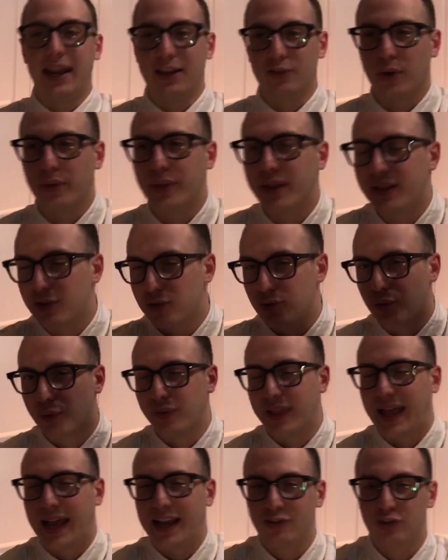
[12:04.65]
So I think the sort
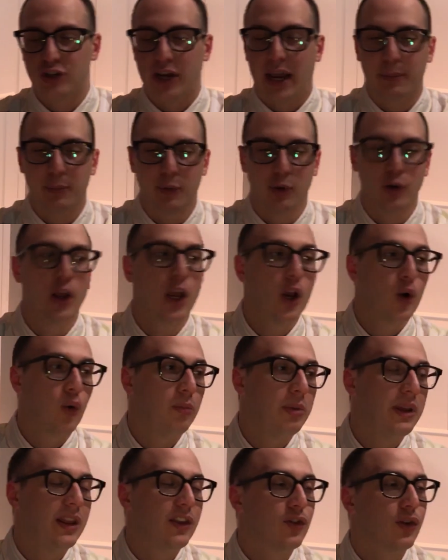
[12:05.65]
of last chapter will
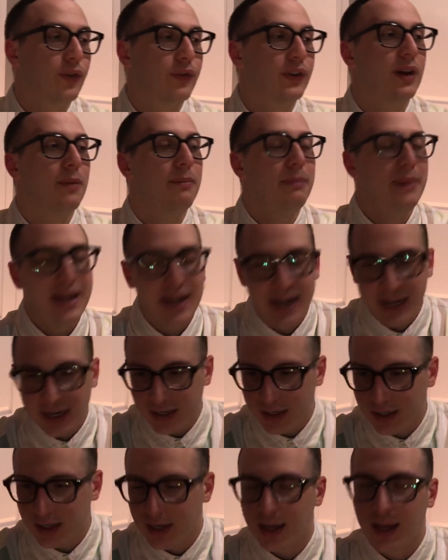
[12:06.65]
be the sort of
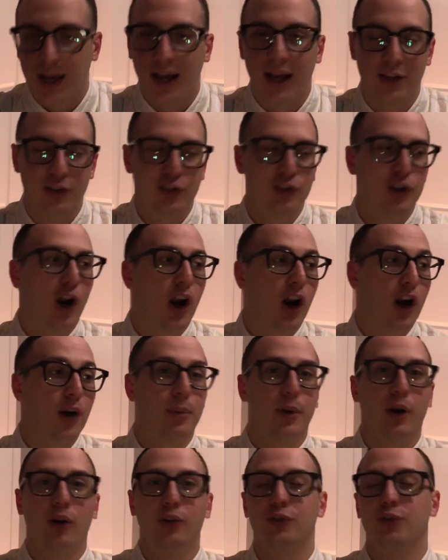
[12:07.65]
comedic uh, star,
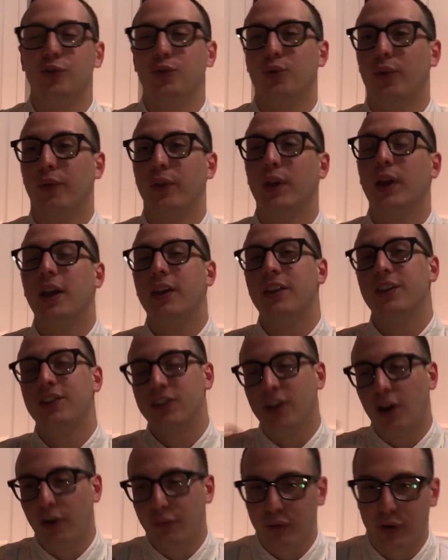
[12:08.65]
but also sort of the
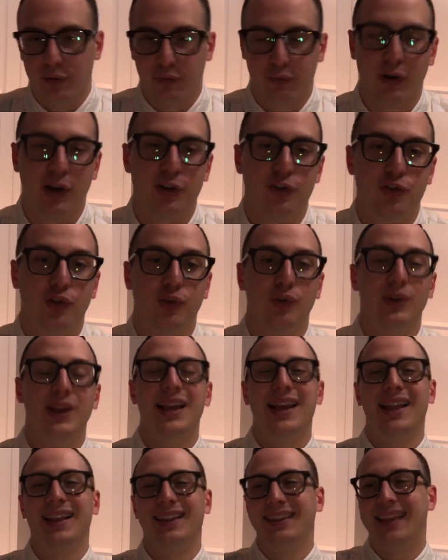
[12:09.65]
self-referential
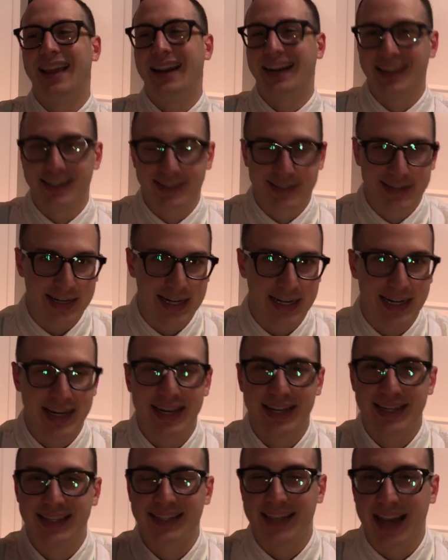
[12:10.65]
legacy
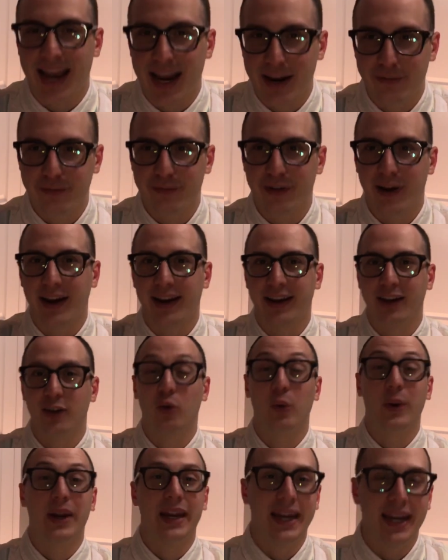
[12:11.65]
sci-fi
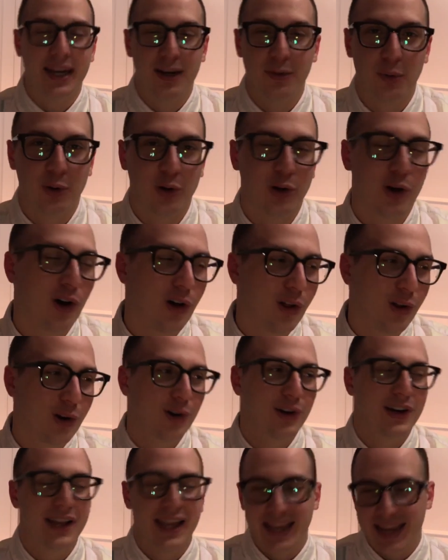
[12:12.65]
queen, we'll call
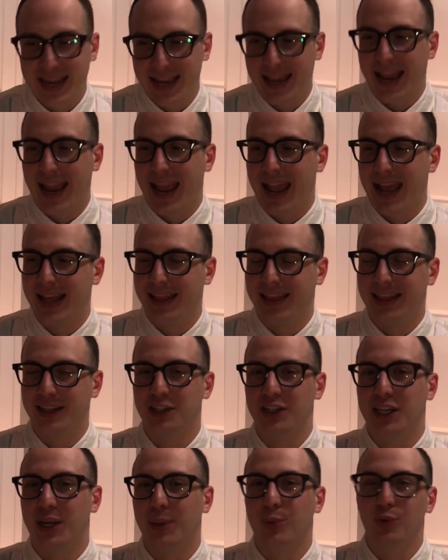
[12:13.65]
her, and that
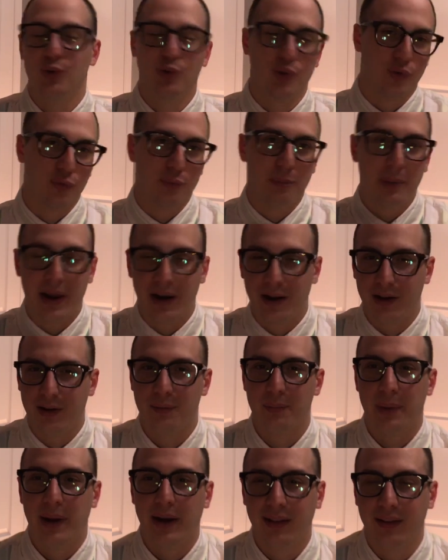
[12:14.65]
she's able to sort of meta,
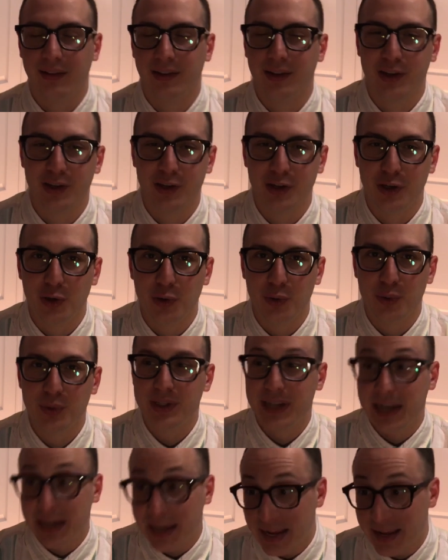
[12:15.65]
meta
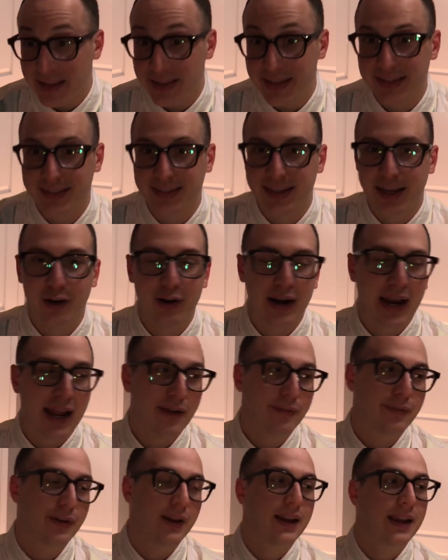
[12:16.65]
use in this later
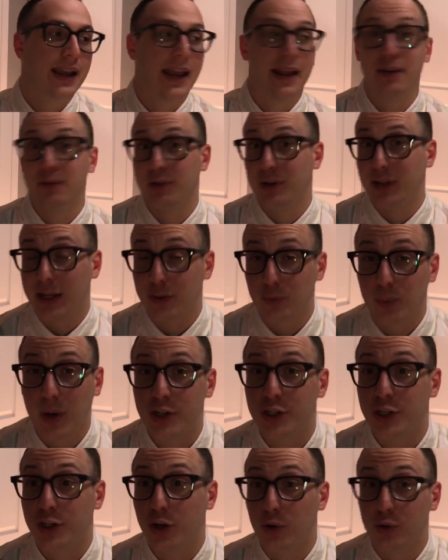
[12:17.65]
half. And that's why
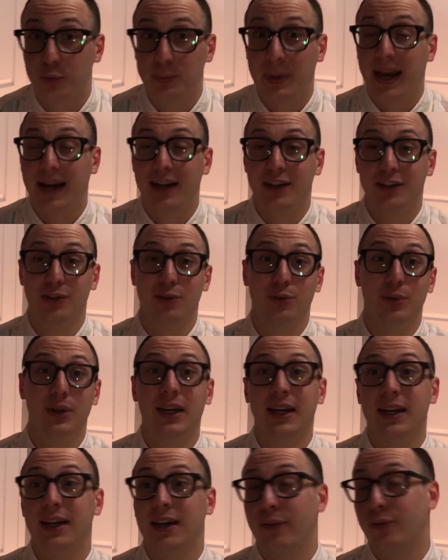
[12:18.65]
she goes back to,
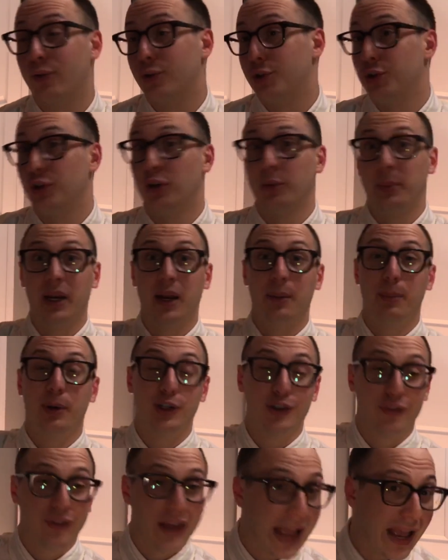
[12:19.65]
of course, she's going to be a
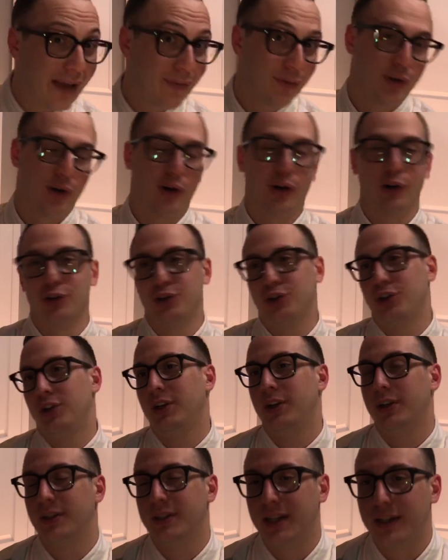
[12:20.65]
bunch of avatars.
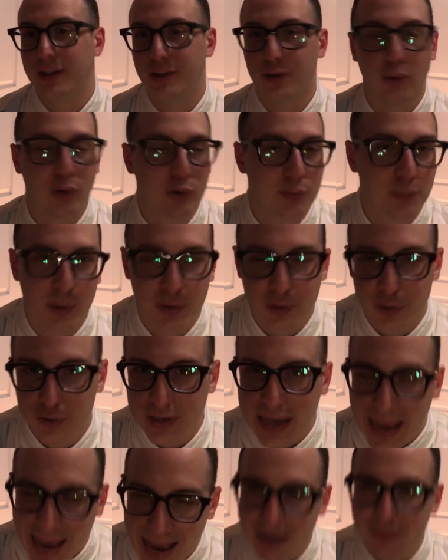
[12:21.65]
She's in Ghostbusters
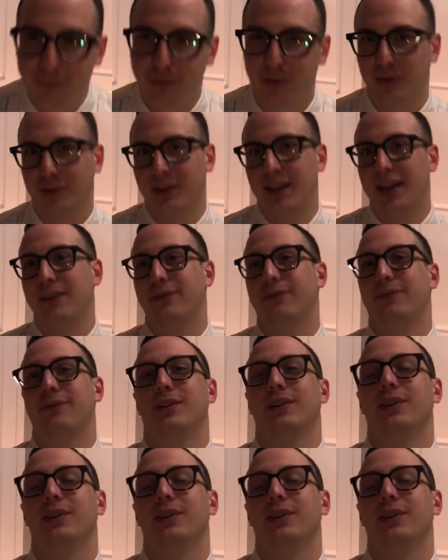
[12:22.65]
Afterlife.